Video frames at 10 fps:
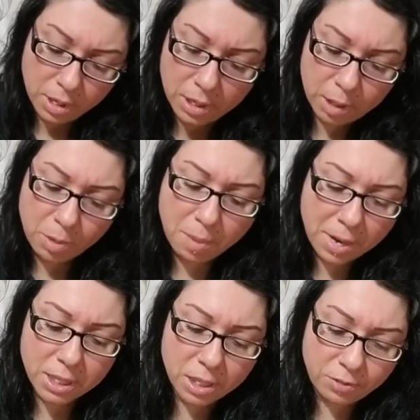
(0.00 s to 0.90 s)
spirit
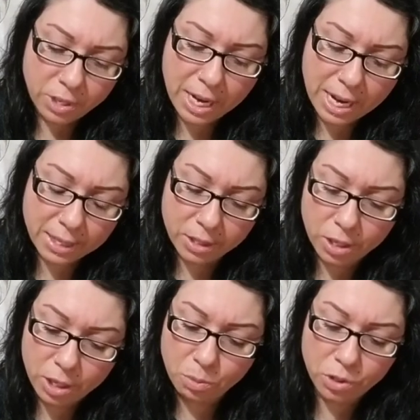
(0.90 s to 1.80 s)
message for Cancer,
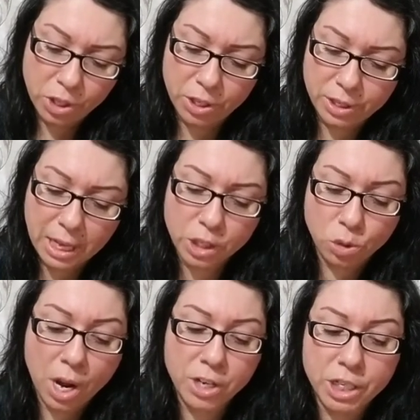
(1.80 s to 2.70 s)
and then we'll do your sexual
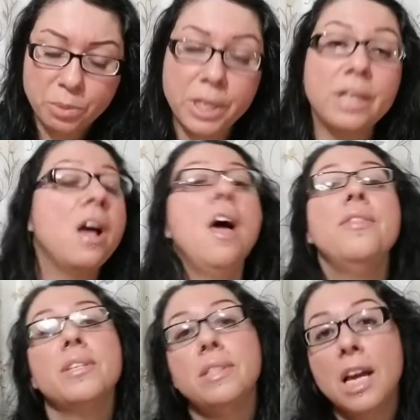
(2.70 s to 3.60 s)
energy read.
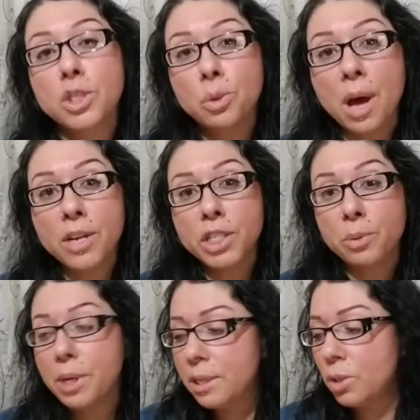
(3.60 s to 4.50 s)
This sexual energy
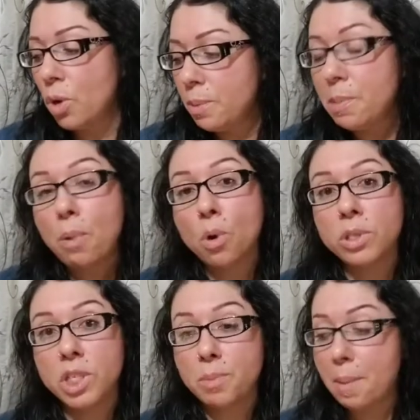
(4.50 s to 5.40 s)
read is going to be
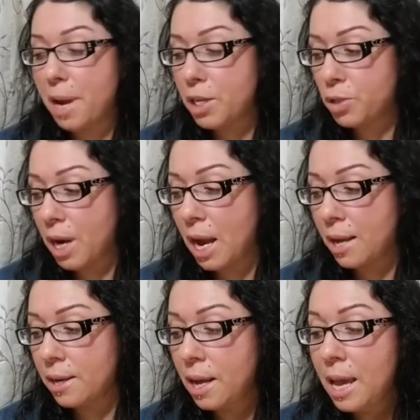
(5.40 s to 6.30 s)
posted to my
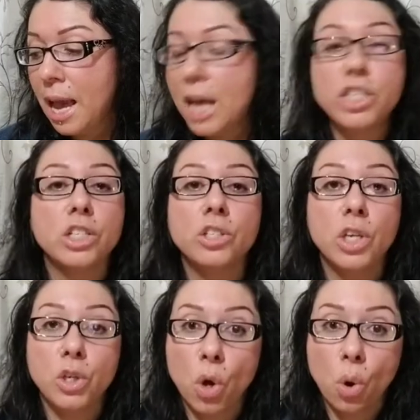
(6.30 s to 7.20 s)
Patreon, and just so
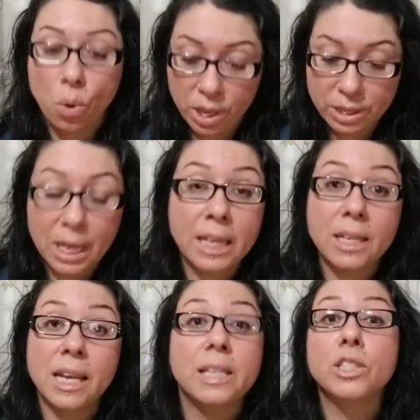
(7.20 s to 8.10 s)
you know, it
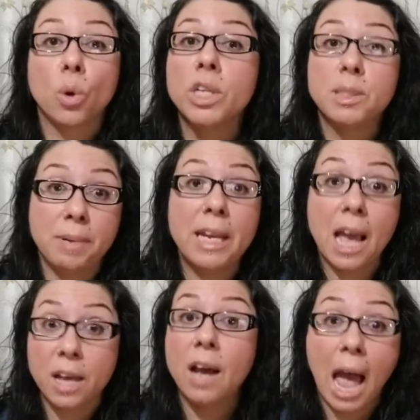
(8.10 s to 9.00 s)
is going to be
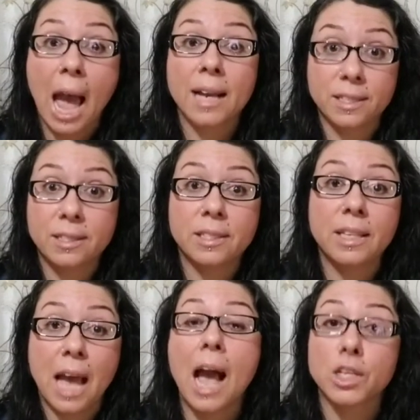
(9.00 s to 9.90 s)

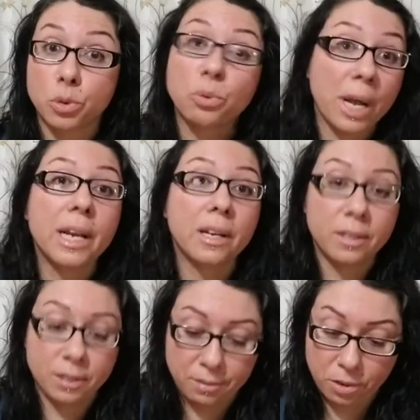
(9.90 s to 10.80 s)
XX
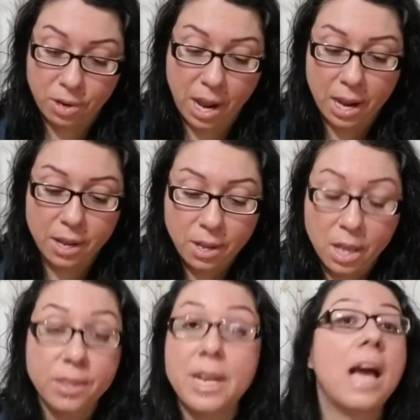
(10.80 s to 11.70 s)
rated. Okay,
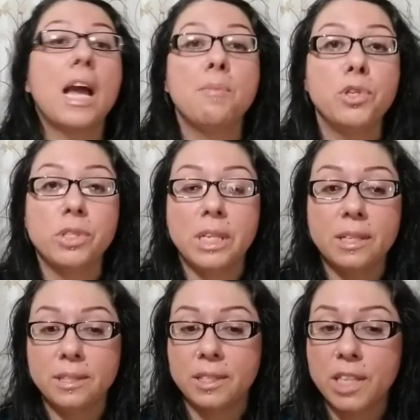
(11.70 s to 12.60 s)
the deck I'm using
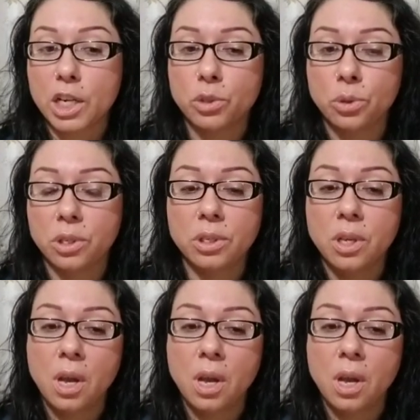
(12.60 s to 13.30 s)
is the sexual